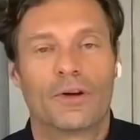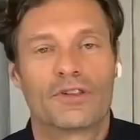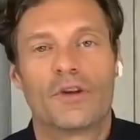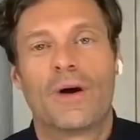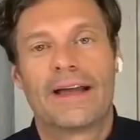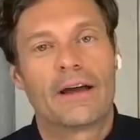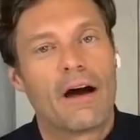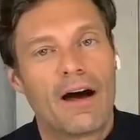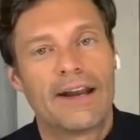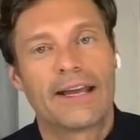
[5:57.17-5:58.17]
so
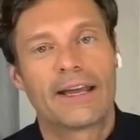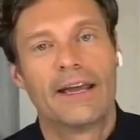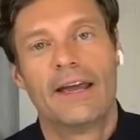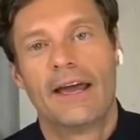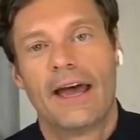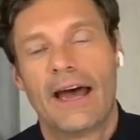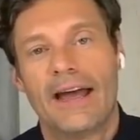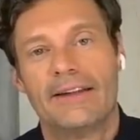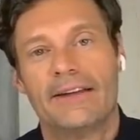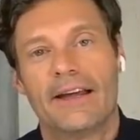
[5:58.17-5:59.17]
iconic
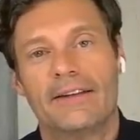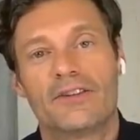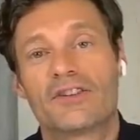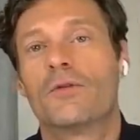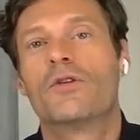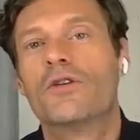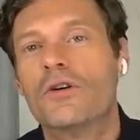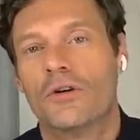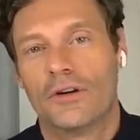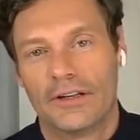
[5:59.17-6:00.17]
and and so
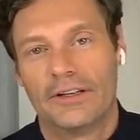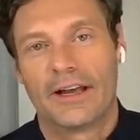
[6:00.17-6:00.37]
good